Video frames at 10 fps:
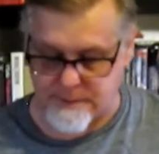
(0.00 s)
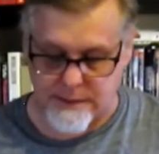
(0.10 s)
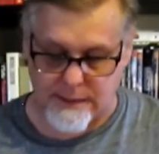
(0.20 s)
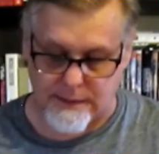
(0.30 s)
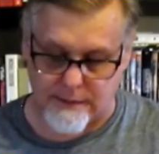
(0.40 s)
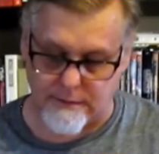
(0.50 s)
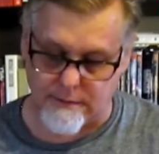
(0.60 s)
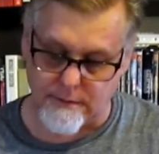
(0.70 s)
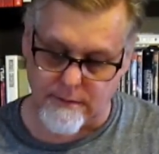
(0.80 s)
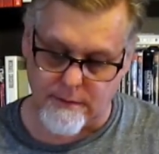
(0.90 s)
Caan.
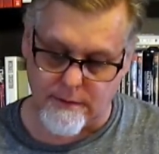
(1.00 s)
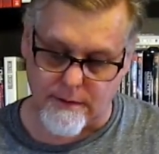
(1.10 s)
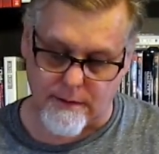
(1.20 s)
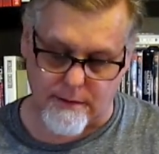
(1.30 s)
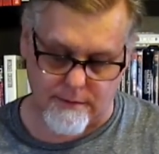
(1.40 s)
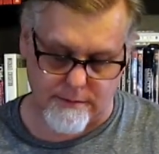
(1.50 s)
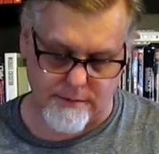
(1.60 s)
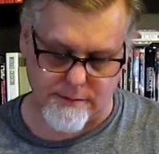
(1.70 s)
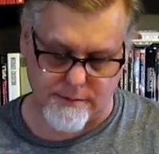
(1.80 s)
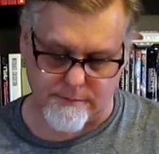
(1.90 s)

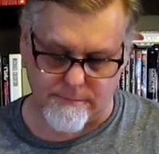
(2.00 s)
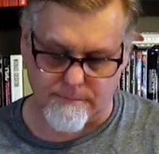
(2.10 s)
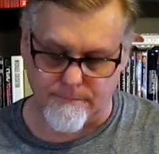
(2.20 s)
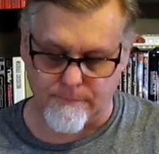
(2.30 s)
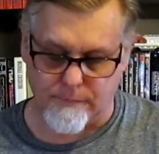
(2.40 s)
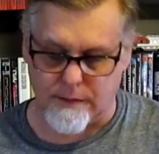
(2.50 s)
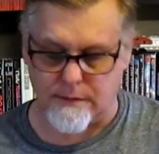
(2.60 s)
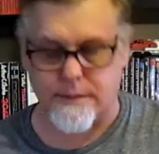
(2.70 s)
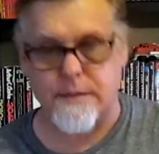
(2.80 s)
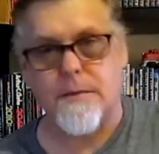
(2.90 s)
These, at
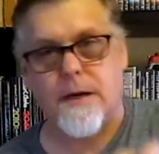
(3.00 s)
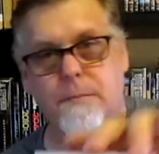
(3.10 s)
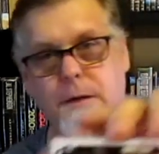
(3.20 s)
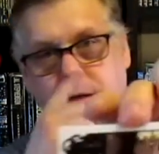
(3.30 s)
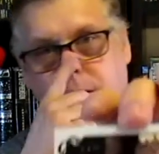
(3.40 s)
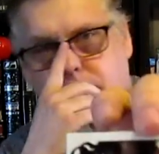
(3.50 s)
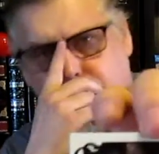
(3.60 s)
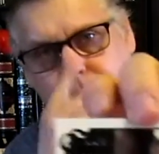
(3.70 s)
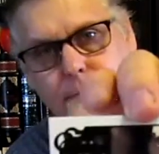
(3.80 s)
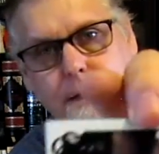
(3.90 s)
least in my opinion,
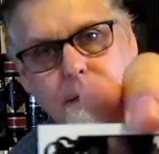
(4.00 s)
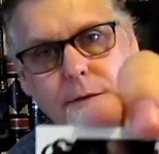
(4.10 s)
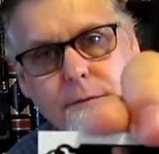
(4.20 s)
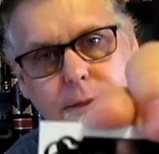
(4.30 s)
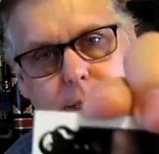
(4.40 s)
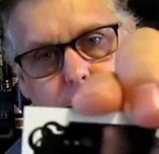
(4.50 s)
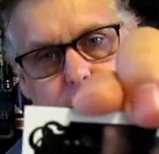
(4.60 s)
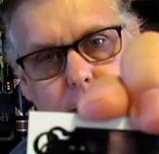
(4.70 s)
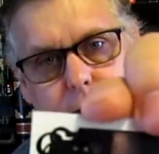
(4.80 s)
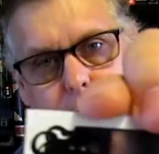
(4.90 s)
aren't any scenes that I